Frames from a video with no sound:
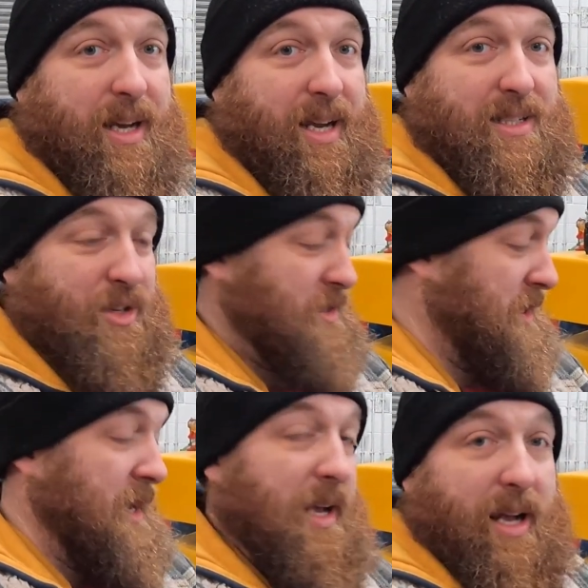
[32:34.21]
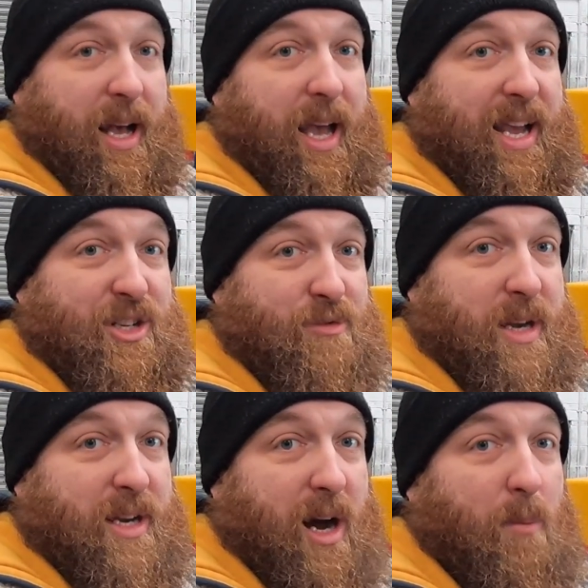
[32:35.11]
He's just, here's your
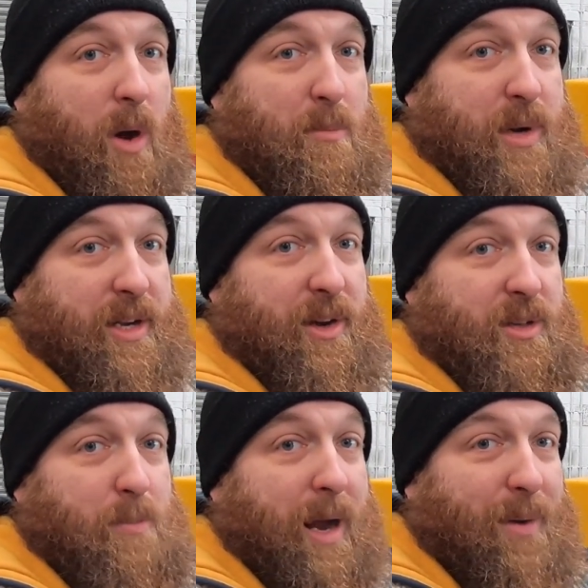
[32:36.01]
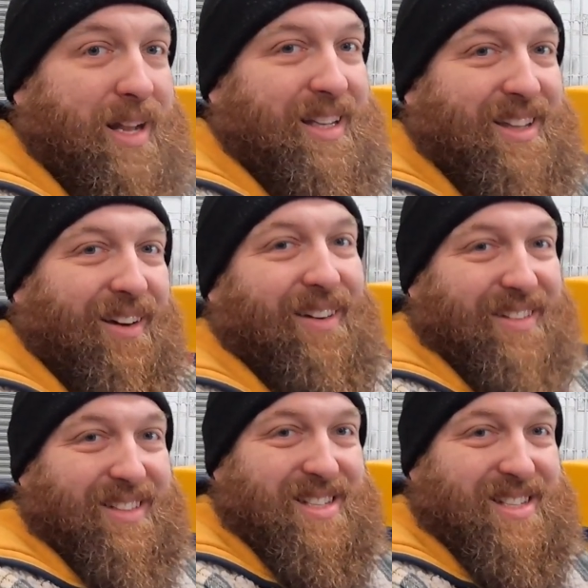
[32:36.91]
recon one, bring yours back when you're done.